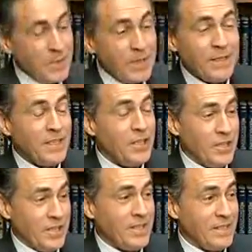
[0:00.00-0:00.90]
Well,
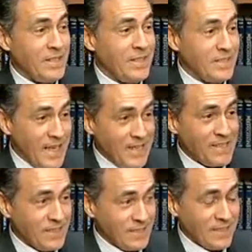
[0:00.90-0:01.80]
that
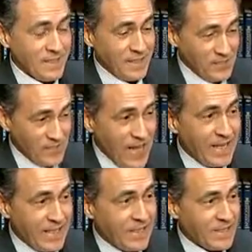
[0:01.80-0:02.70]
is
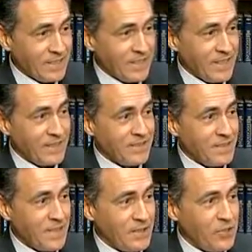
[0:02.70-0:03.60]
exactly
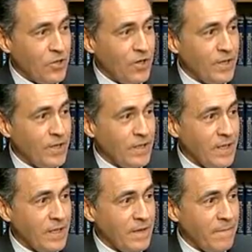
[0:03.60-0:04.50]
on target.
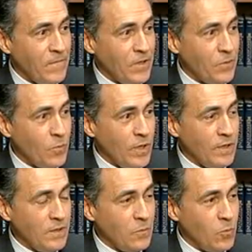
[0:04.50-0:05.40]
You know,
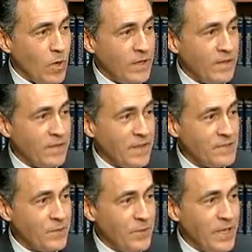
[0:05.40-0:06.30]
one of the
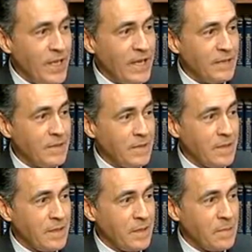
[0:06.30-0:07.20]
things that we can't
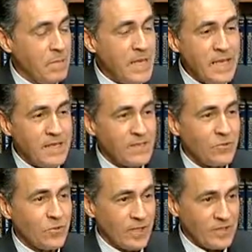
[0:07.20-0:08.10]
be is
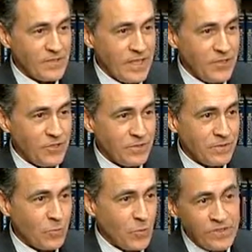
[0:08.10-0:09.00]
an
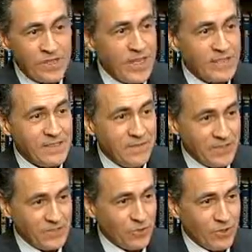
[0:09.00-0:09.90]
organization one size
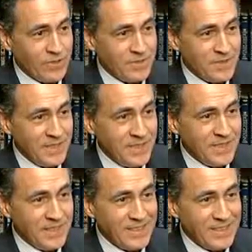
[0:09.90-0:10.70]
fits all. Right.